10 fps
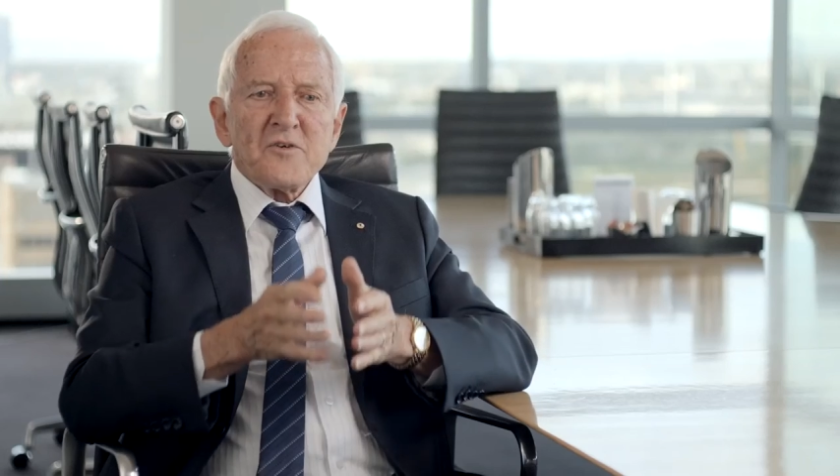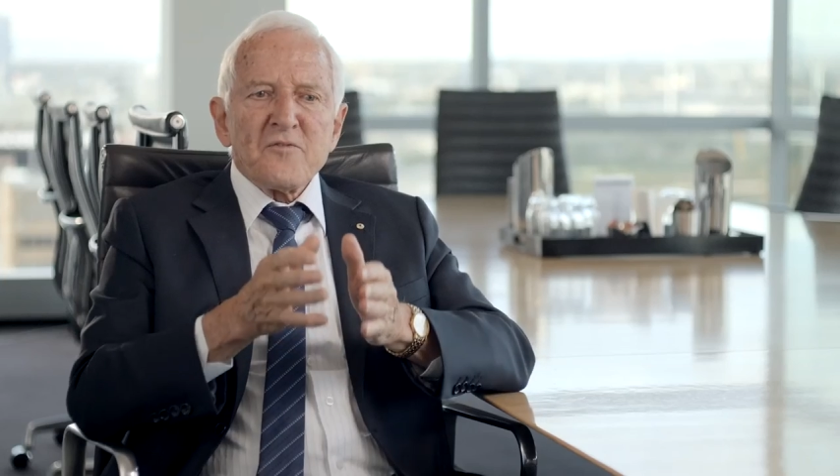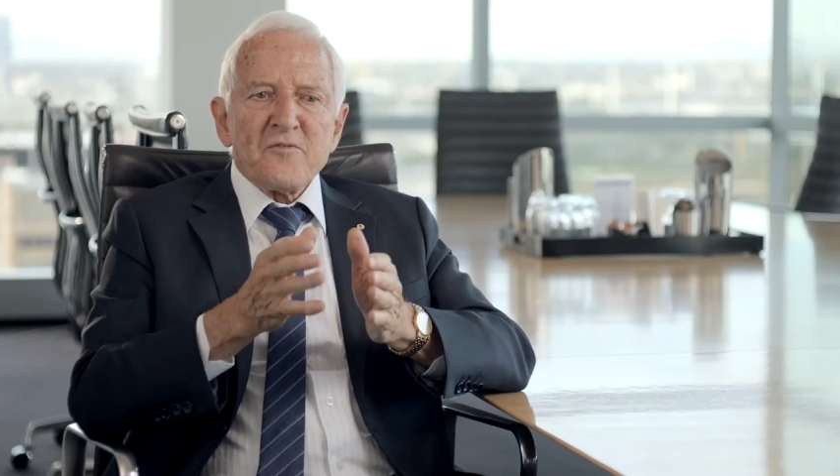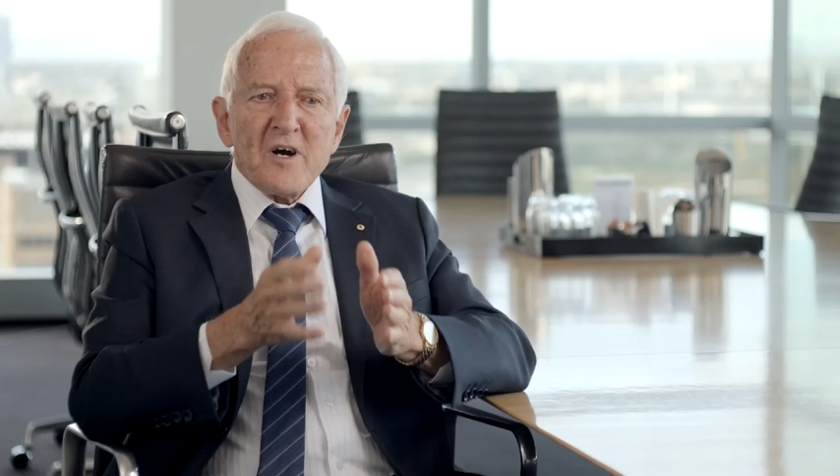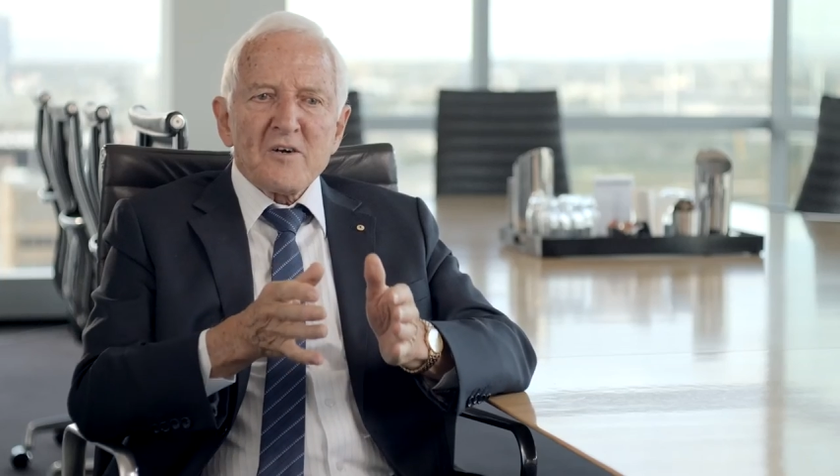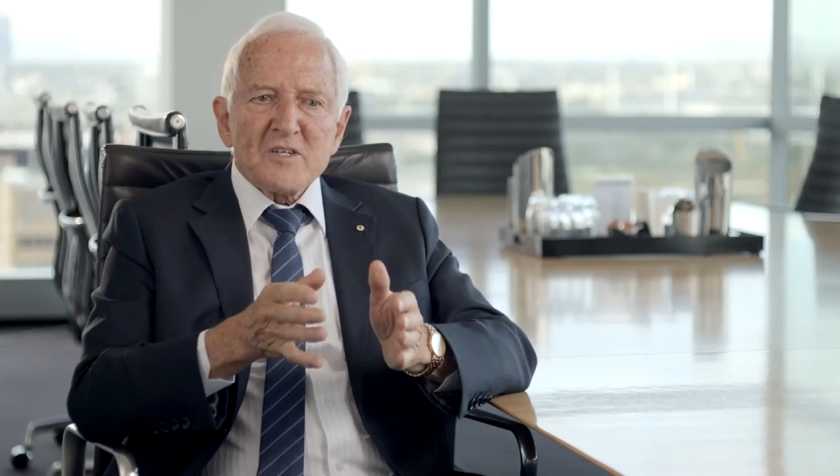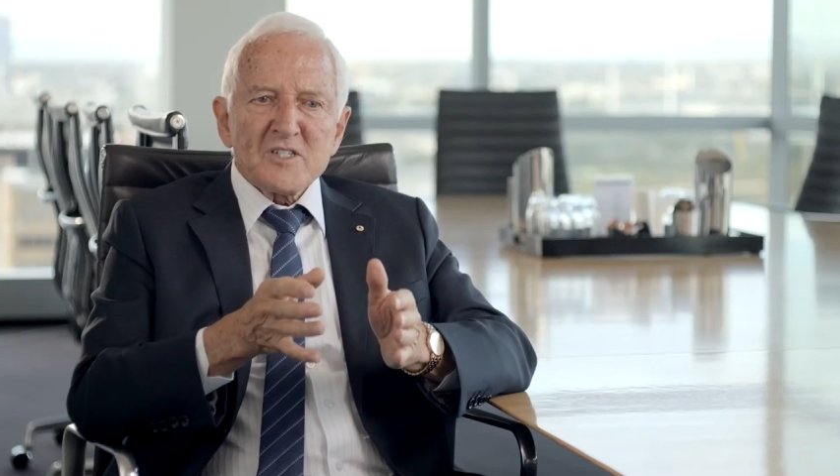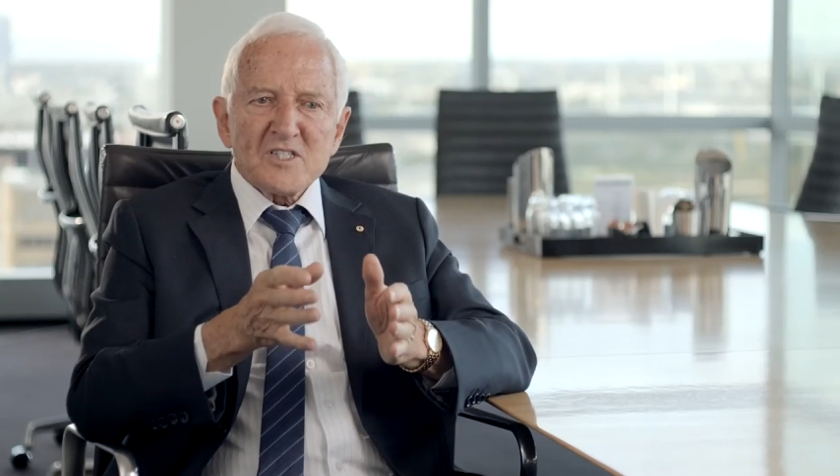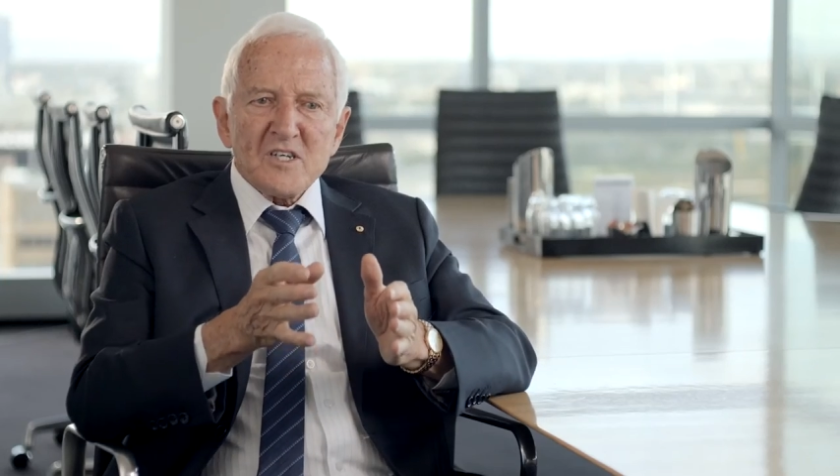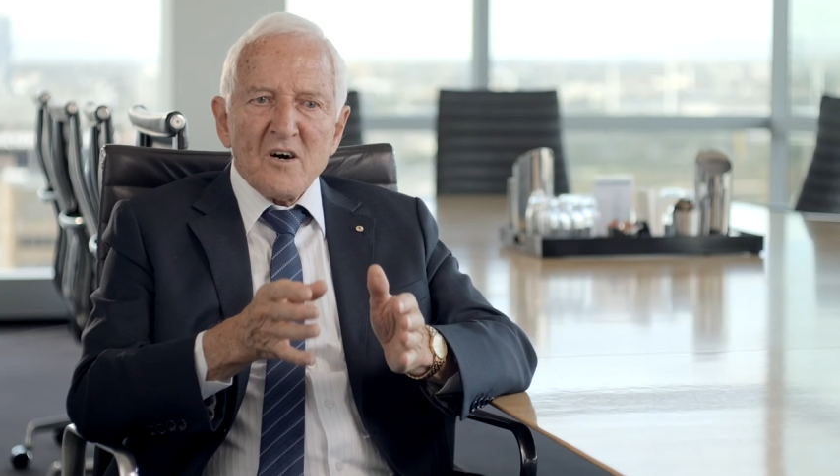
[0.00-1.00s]
you
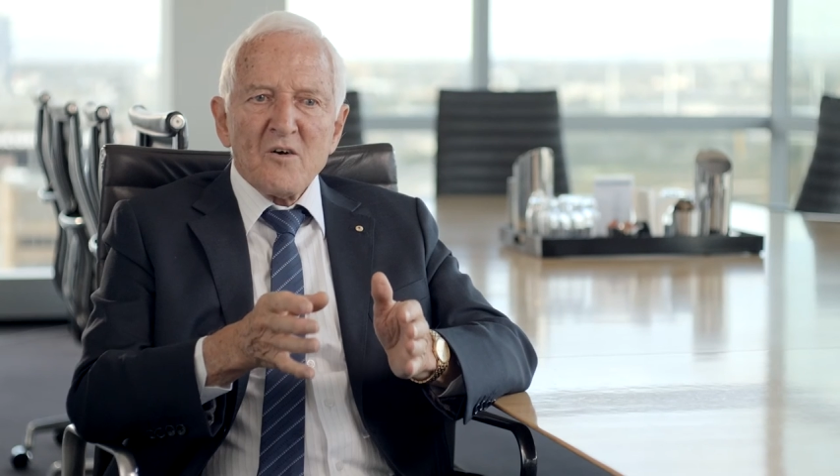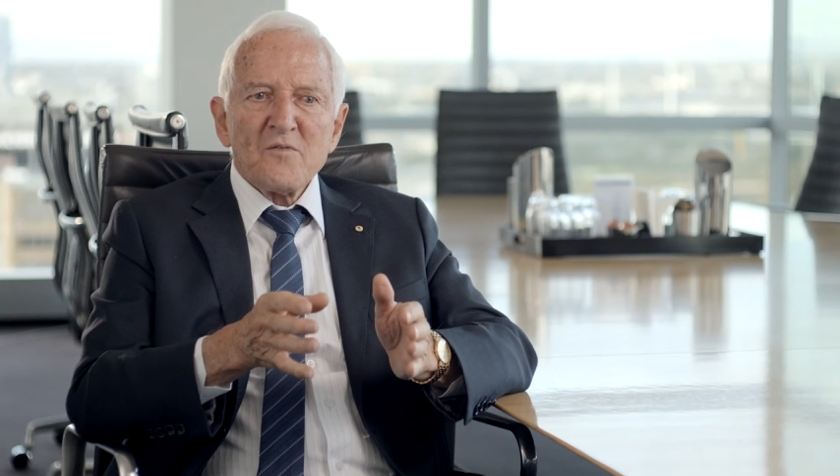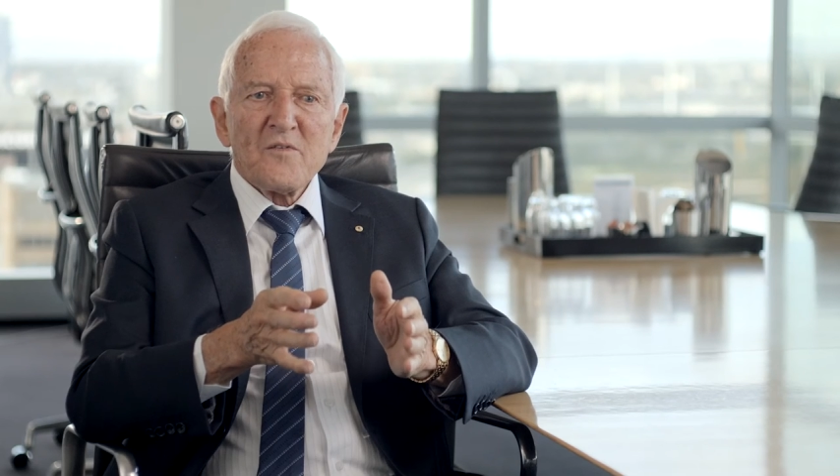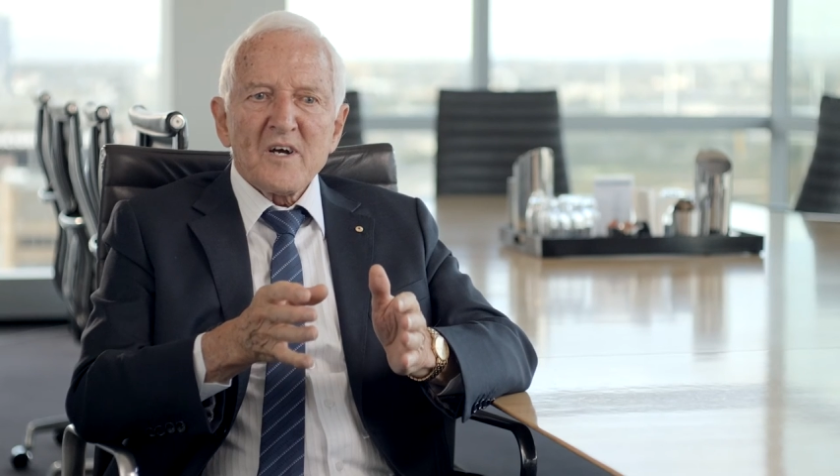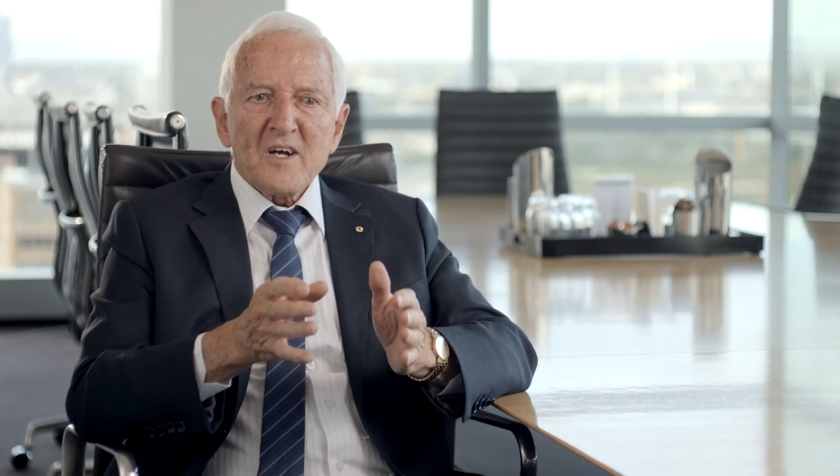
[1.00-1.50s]
focus on the